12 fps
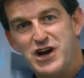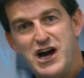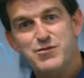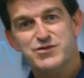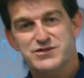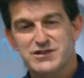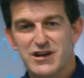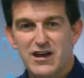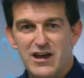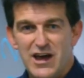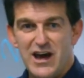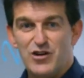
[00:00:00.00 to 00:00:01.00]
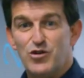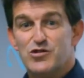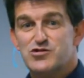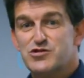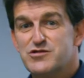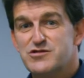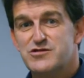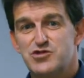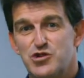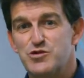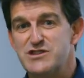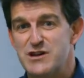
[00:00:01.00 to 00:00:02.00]
Hubs, and also
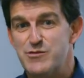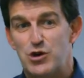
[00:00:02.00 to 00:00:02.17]
showing some